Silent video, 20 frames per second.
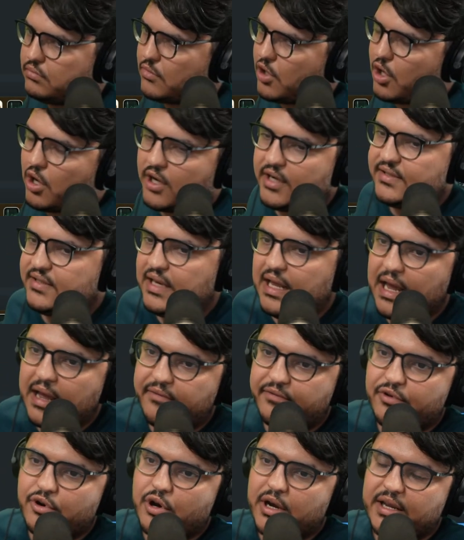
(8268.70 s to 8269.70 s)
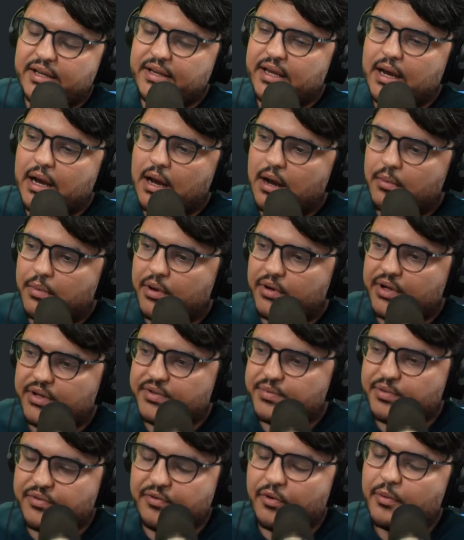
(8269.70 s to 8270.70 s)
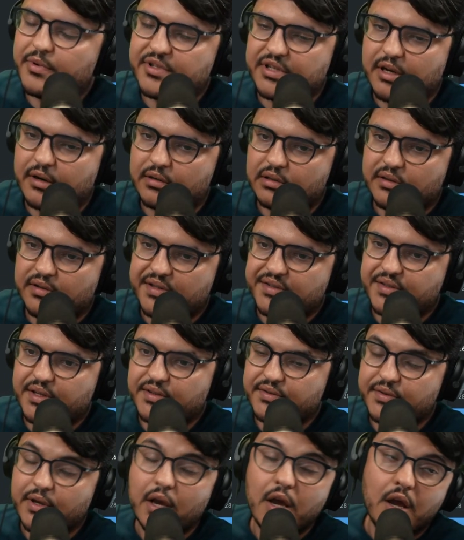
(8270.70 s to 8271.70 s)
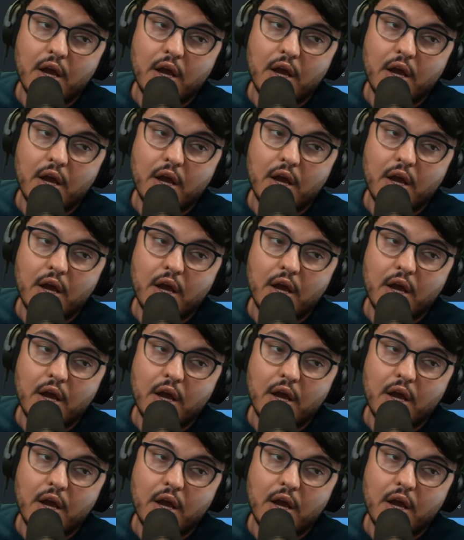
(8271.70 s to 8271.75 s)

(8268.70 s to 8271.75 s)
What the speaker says: Honestly, I have no idea about its performance characteristics.